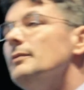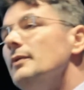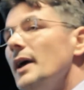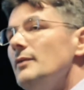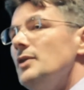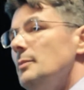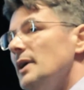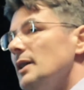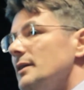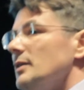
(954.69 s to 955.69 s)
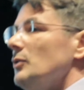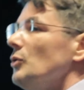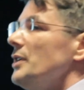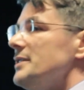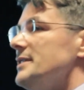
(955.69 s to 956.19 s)
Every build
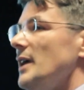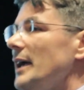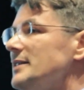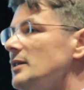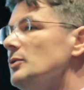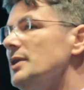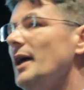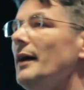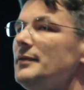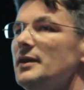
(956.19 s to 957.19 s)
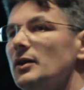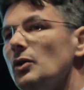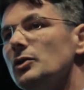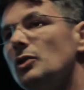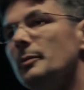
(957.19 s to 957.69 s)
who is executed after the
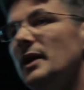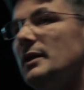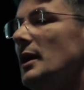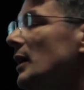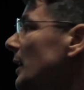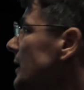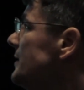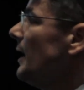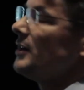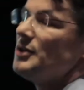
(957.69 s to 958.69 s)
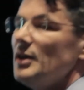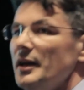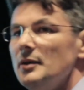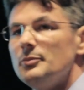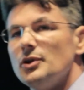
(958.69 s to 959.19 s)
code commit is
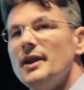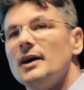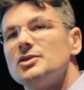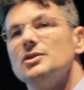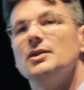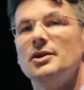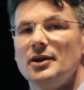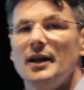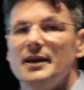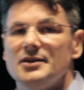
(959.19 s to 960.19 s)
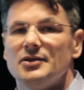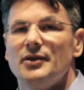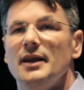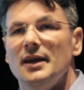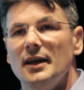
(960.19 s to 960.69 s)
actually production release
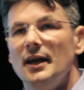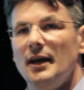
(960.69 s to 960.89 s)
ready